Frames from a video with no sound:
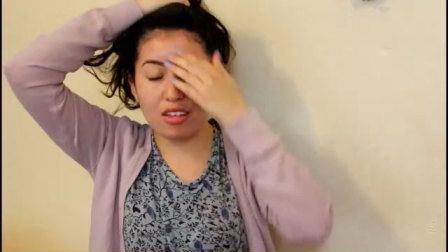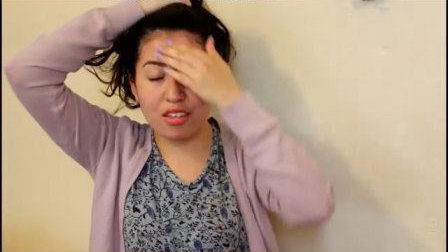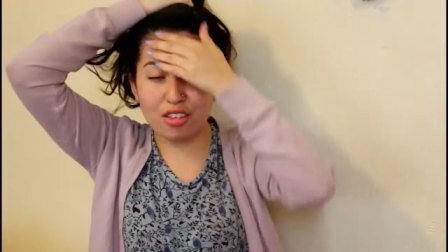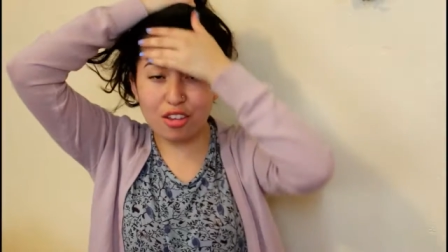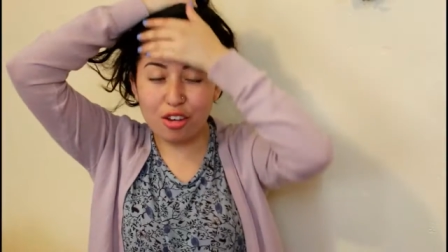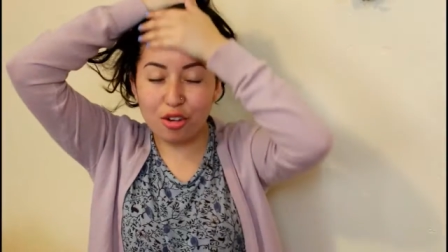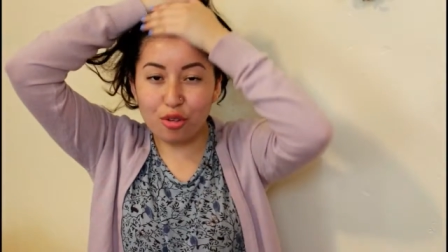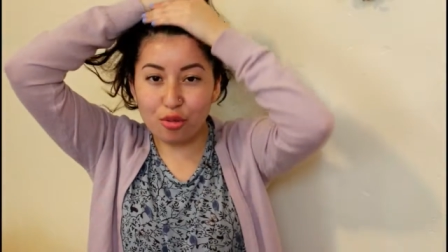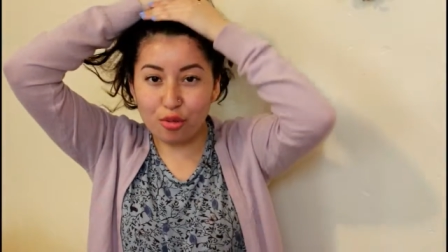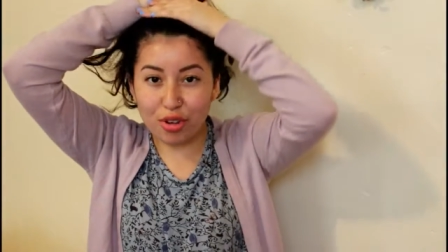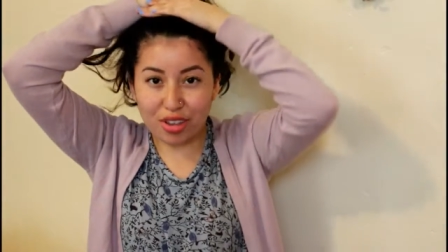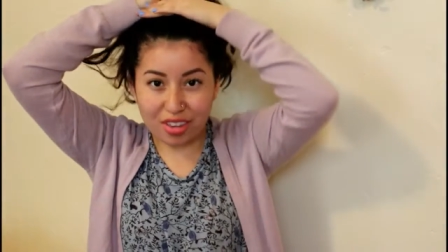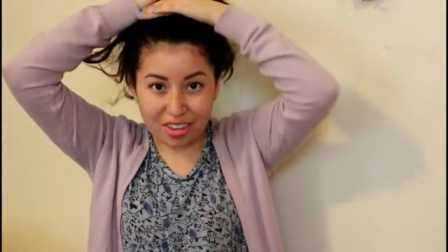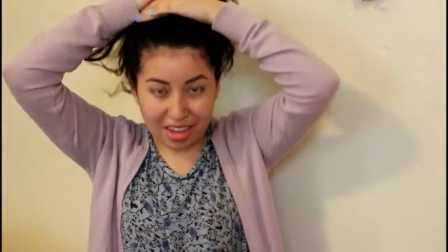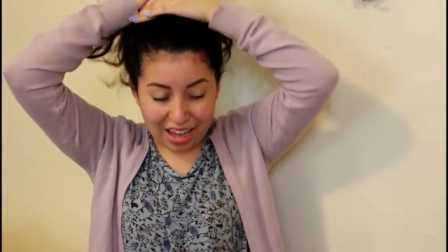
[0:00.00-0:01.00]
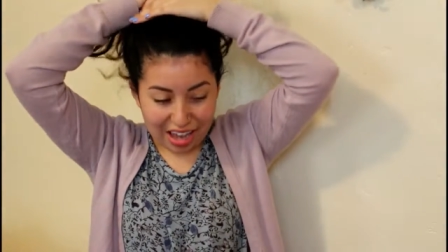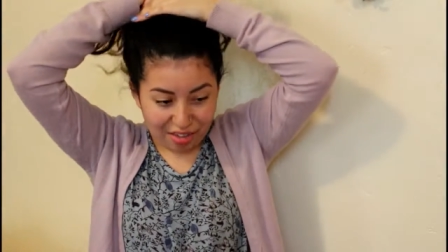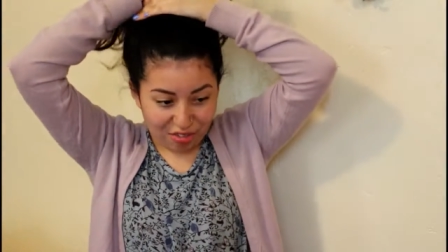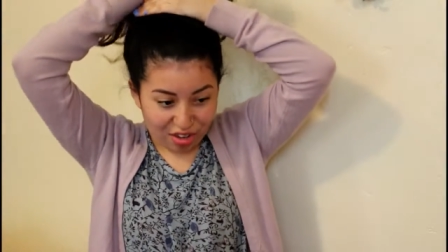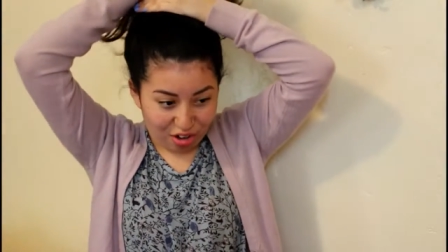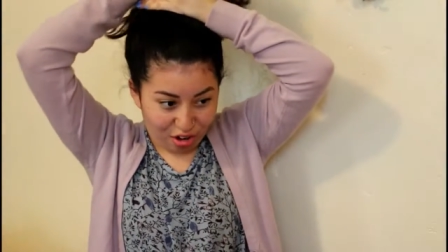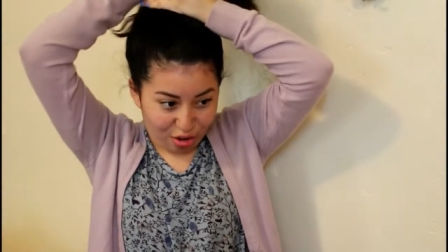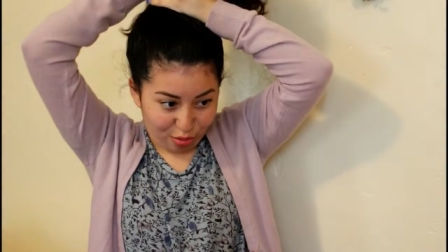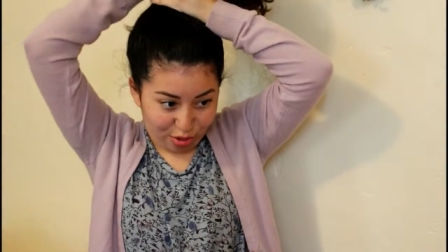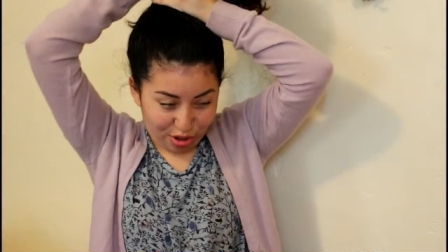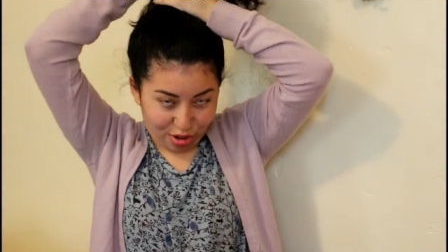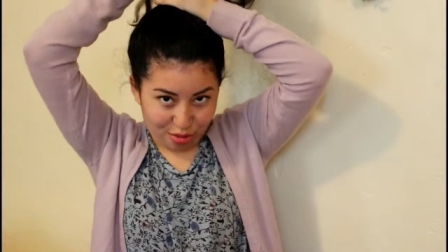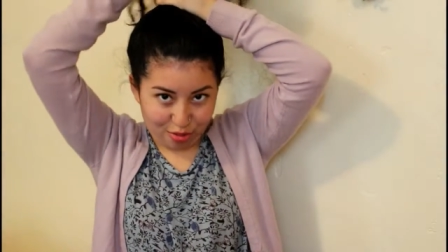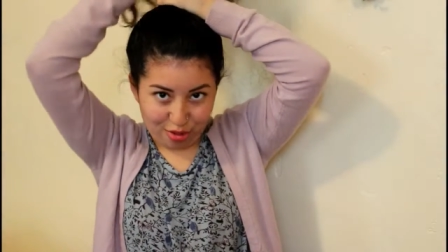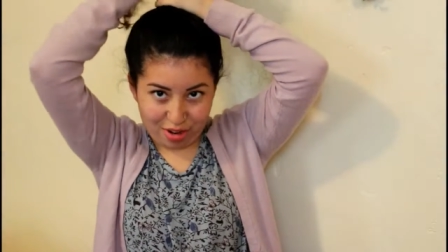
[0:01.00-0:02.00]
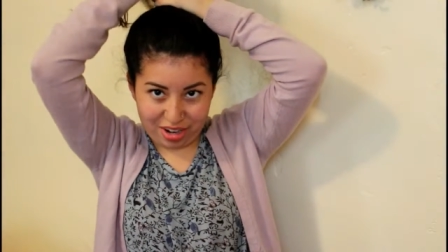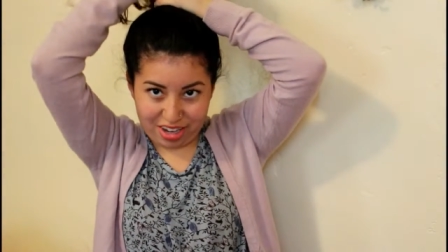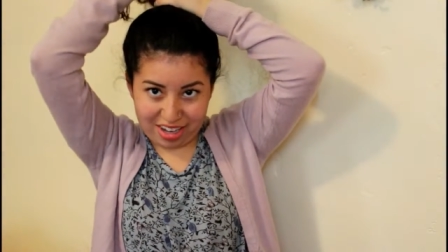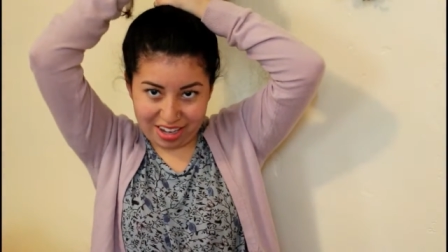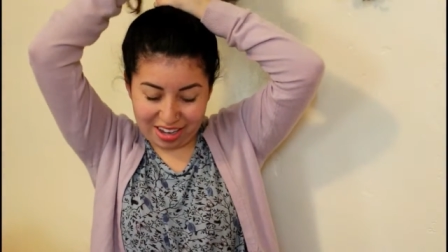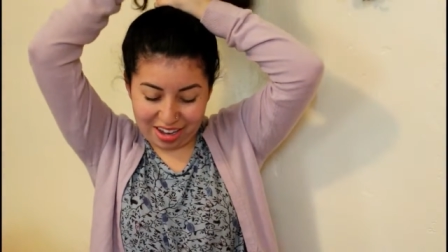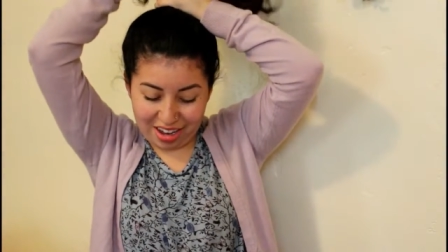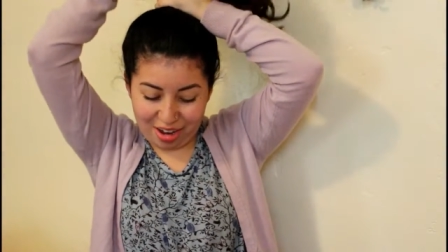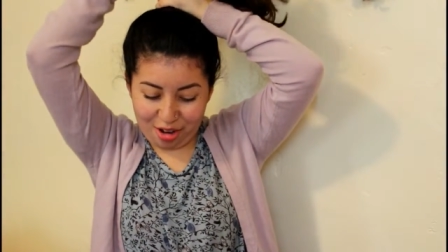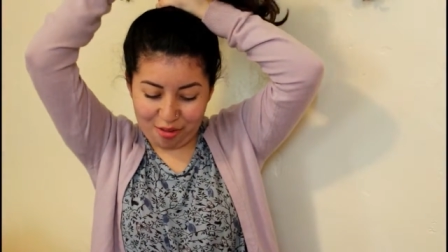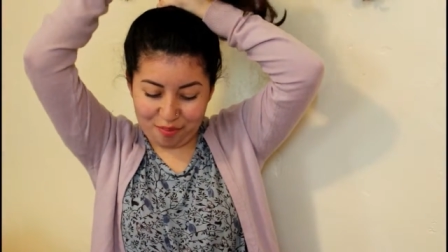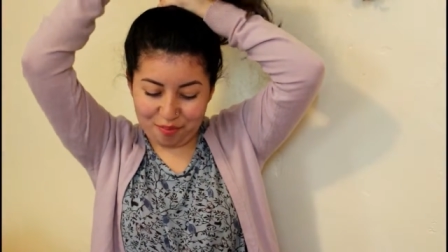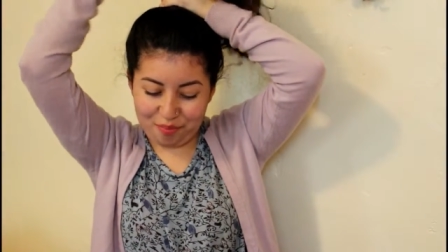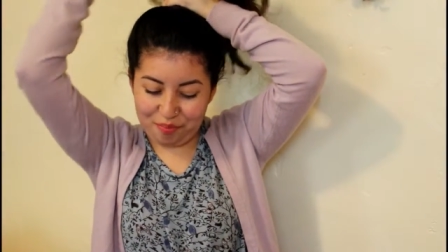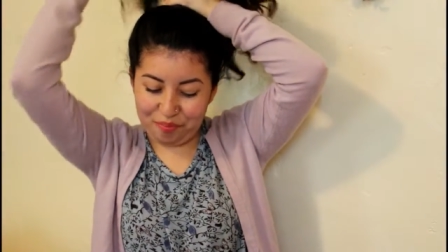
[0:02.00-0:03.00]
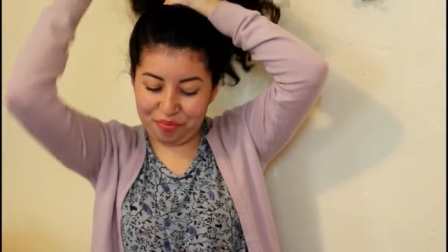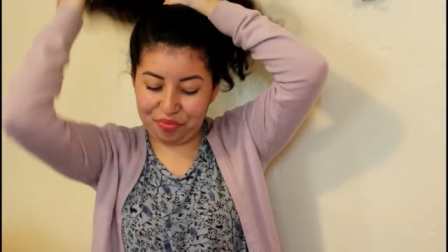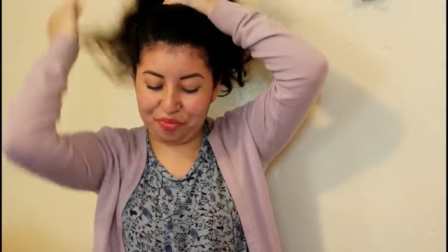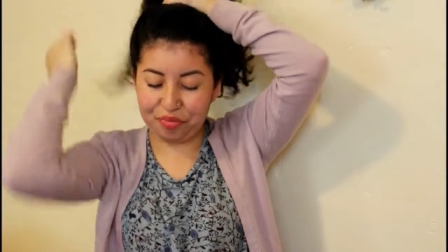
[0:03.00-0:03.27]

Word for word: So once you have it all where you want it, um,